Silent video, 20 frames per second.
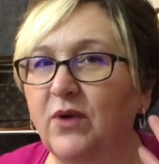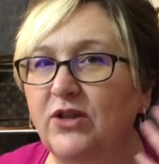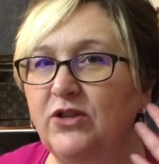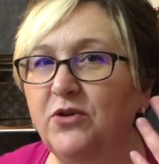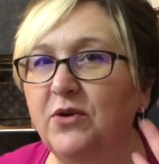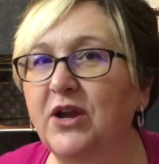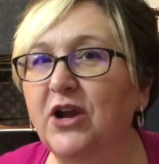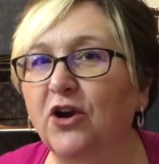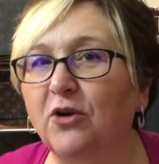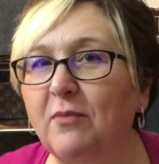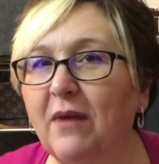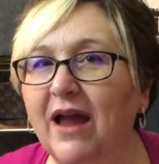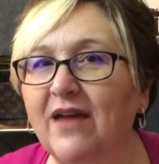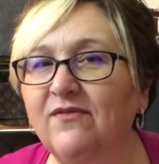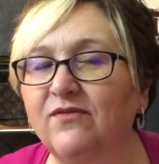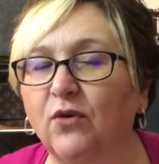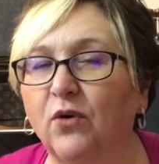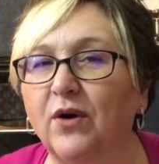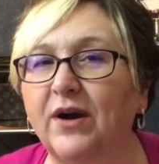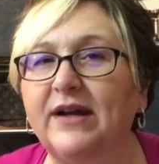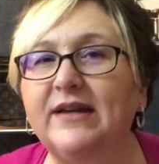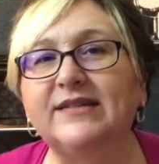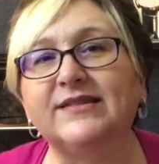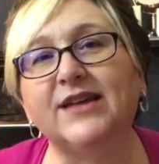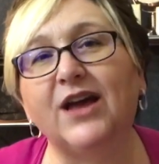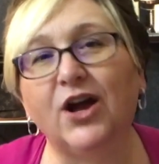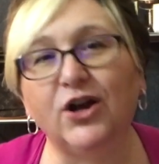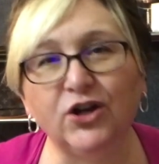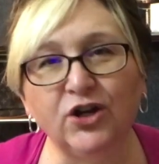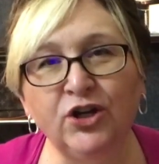when you hear my
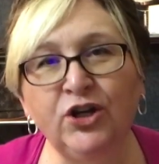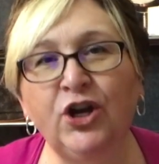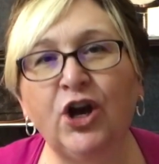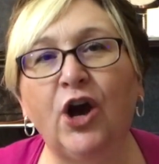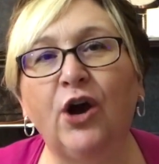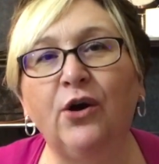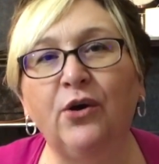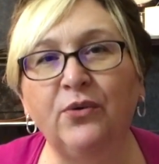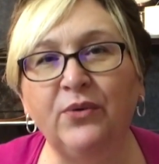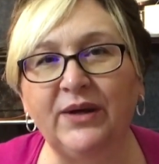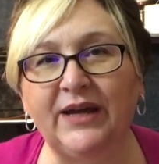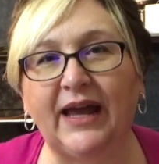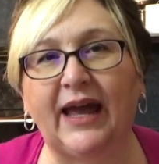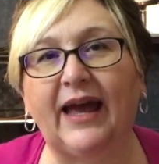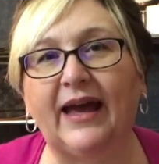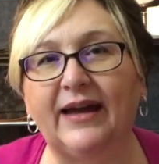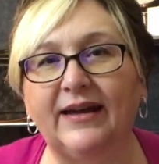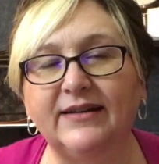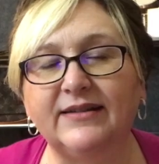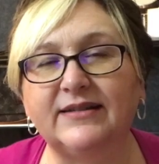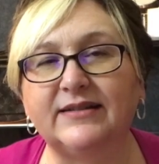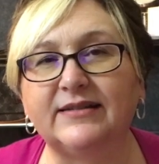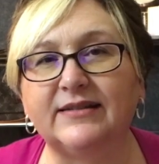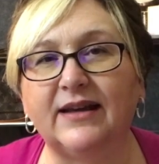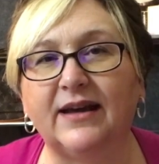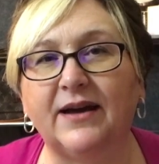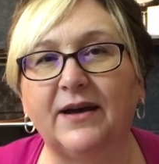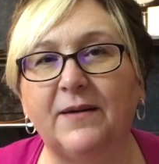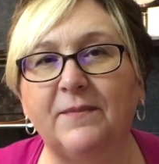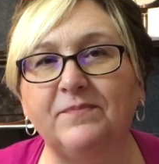voice, go get
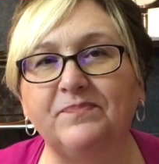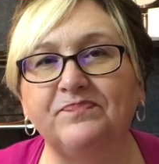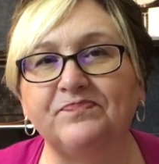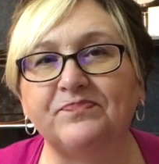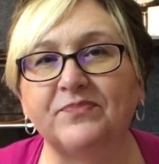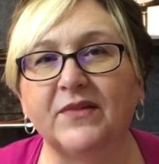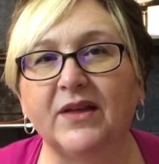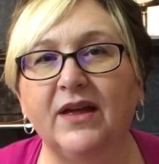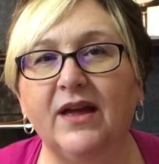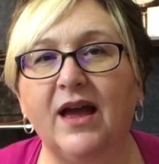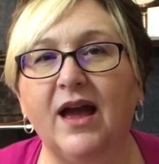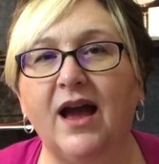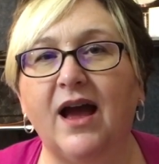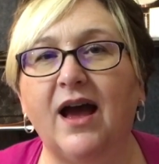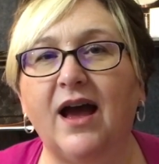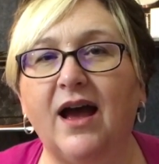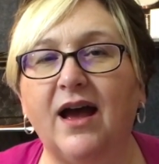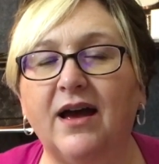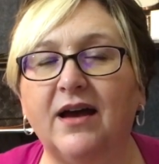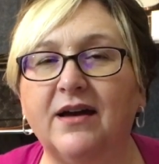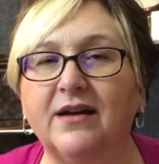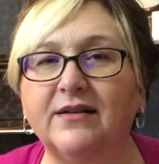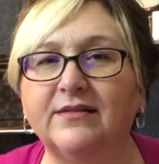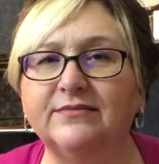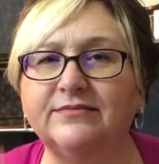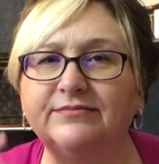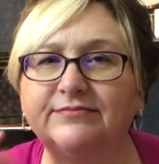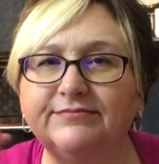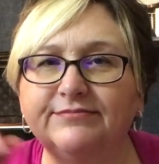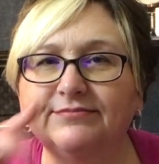um, uh,
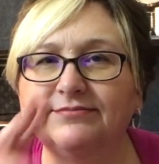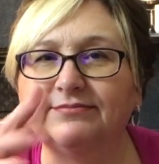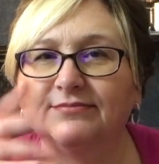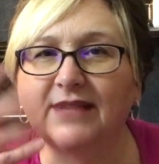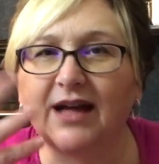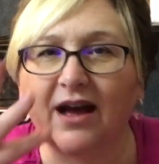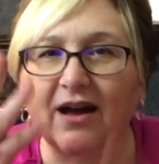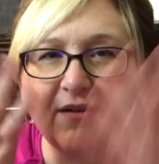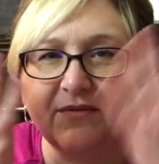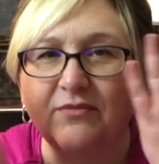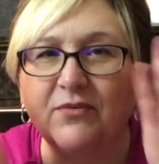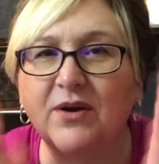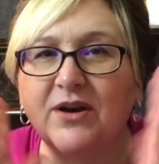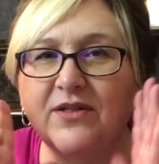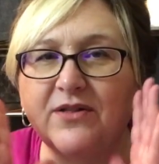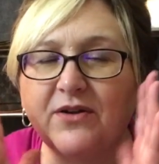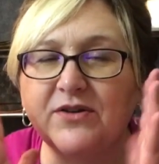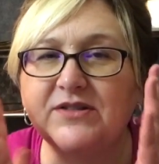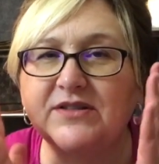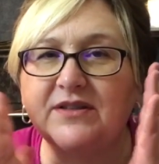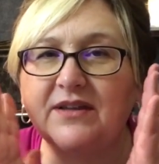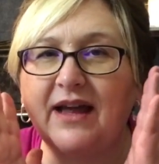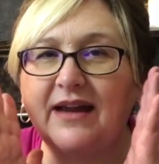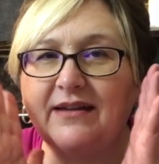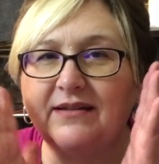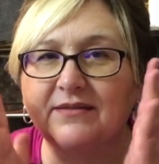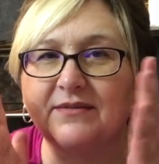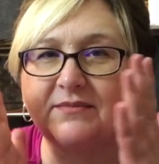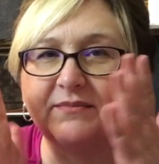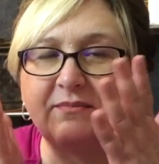uh, one of those
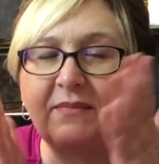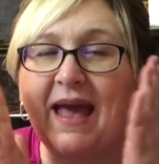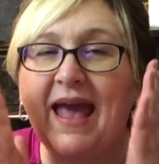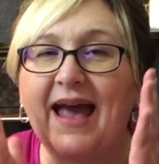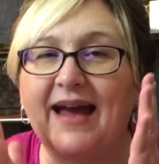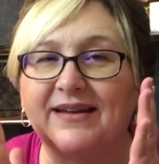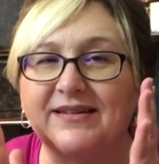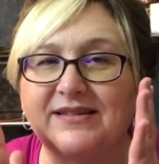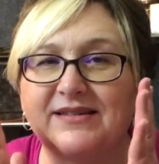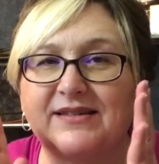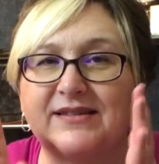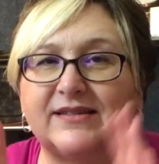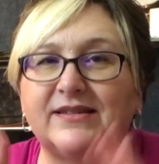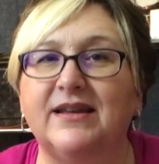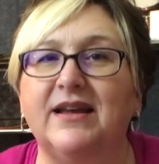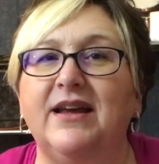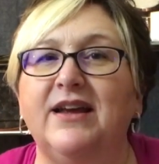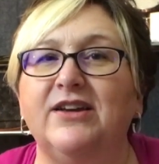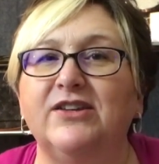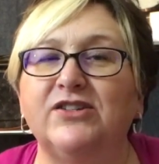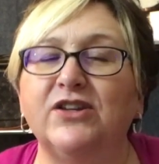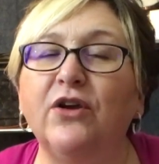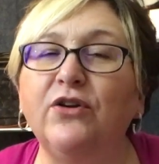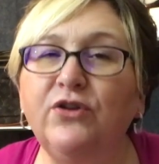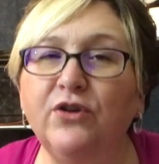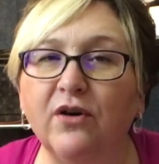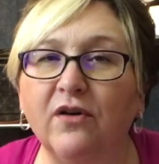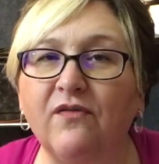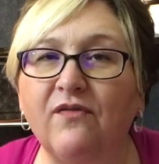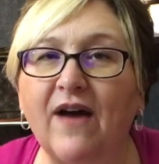like masks. So
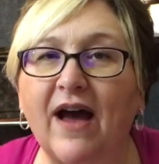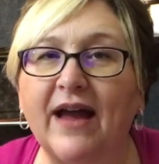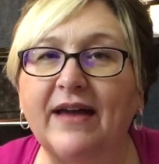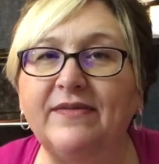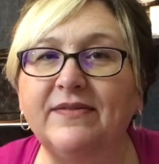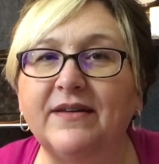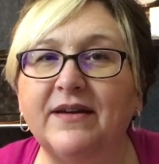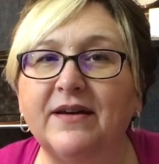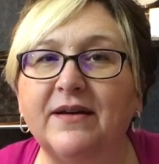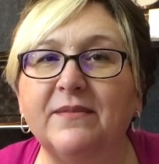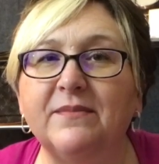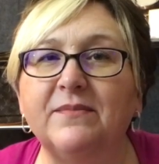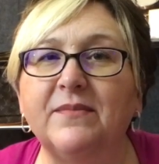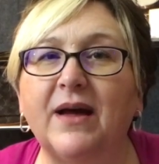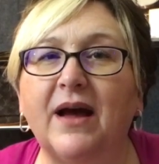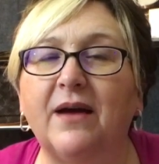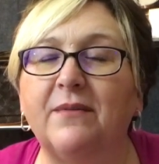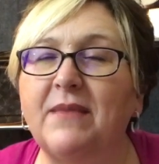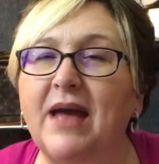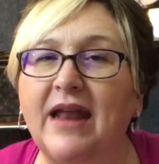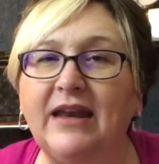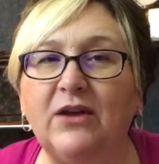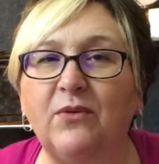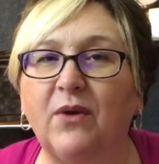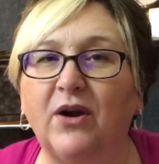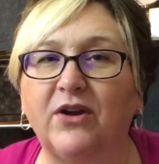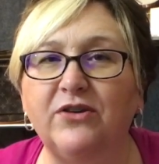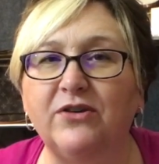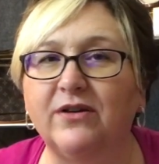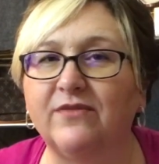you'll find them um,
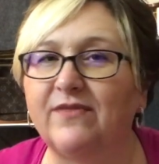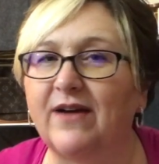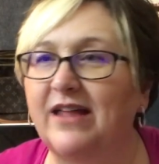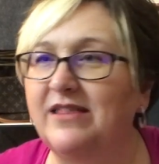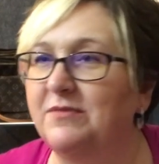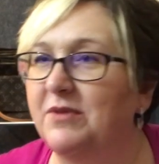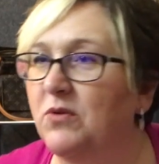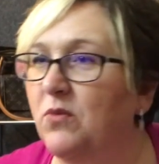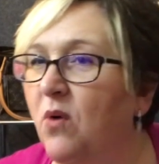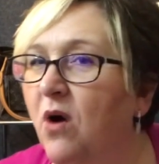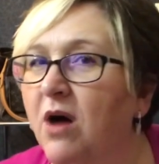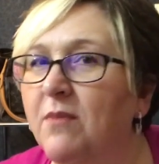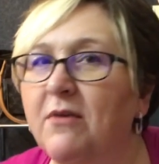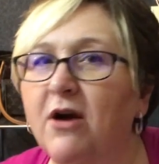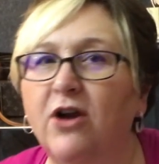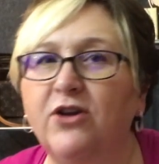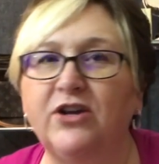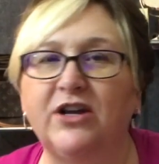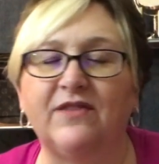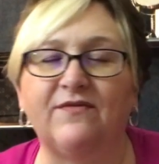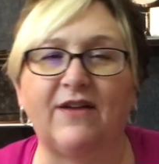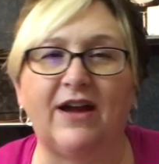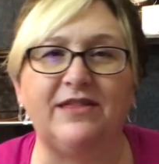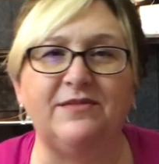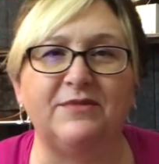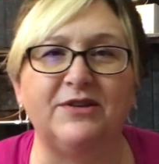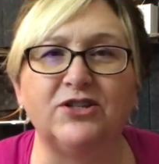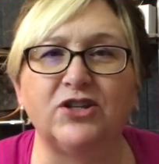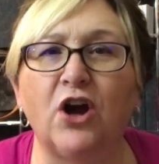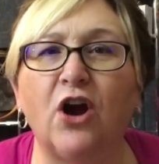anywhere. You can find them in Walmart, you can find
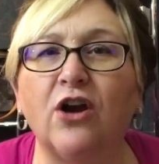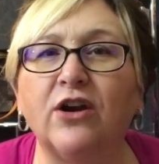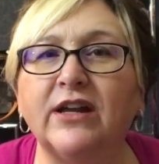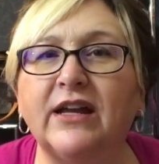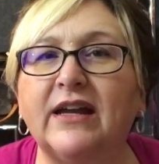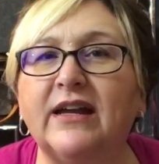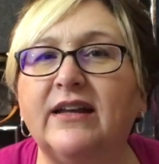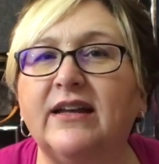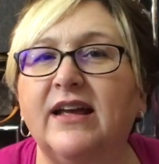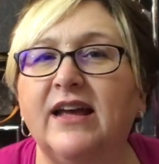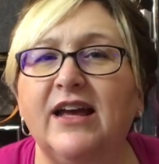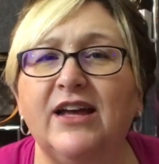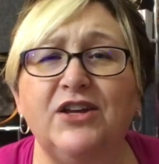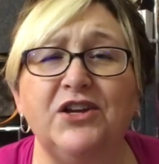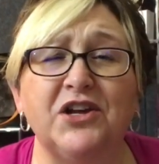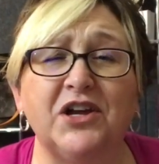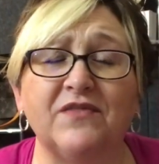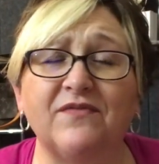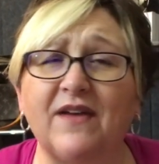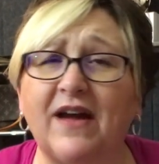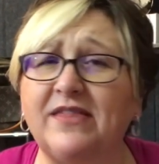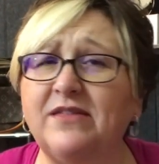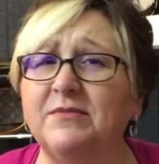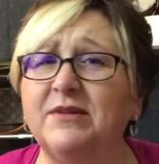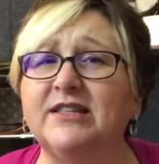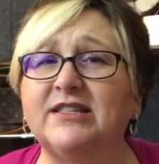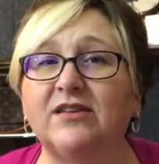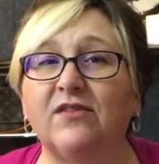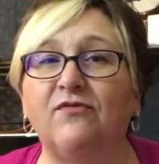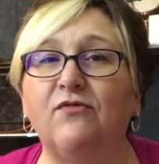them in Target, you can find them
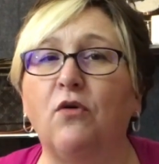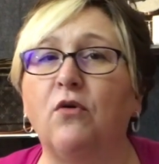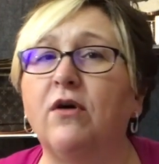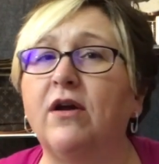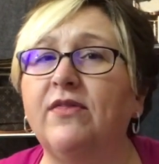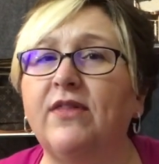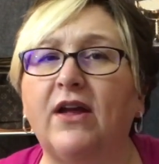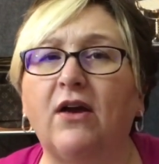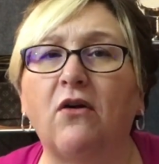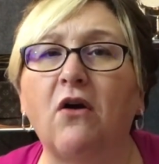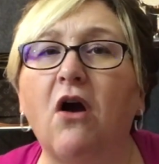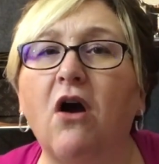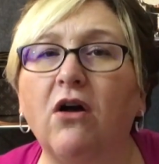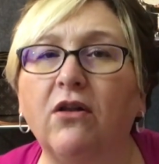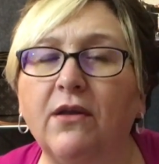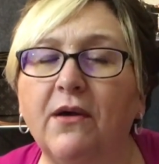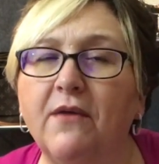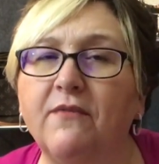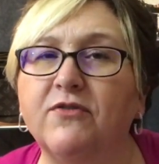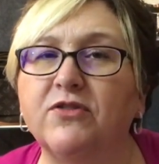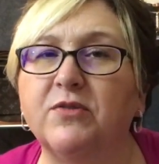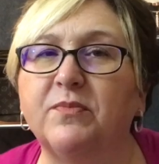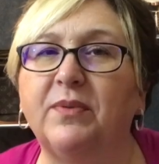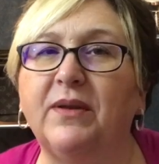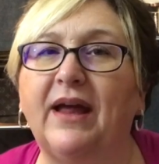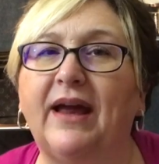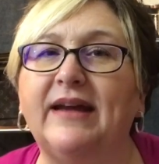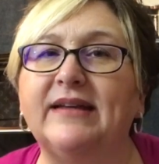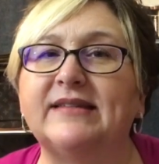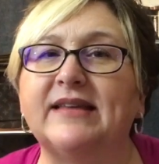in Sephora. They are all over the
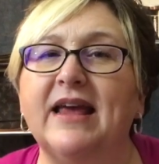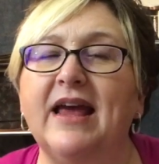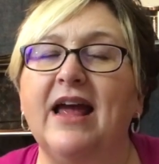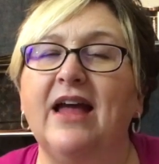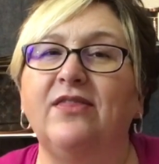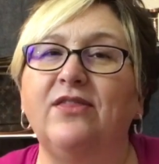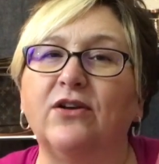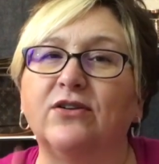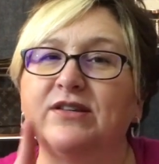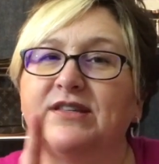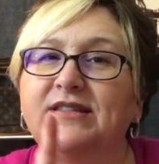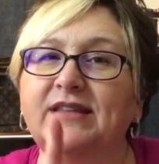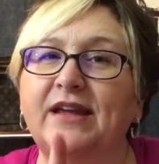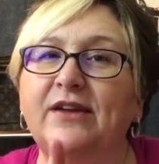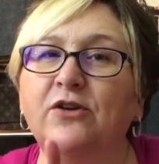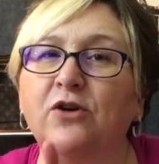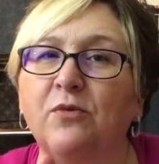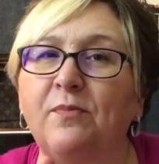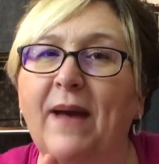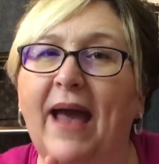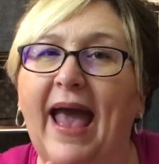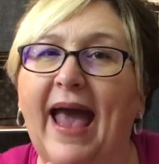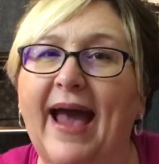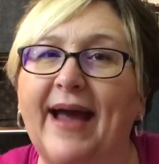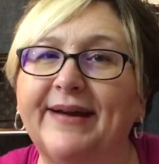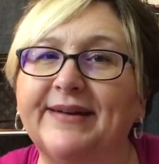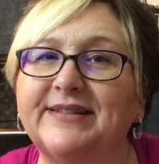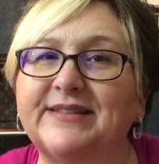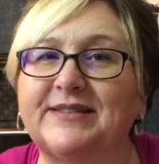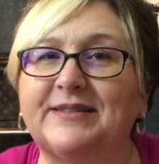place. They're single
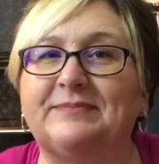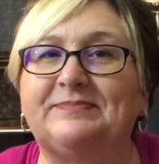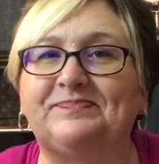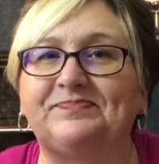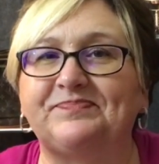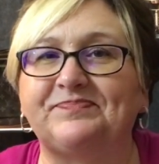packs.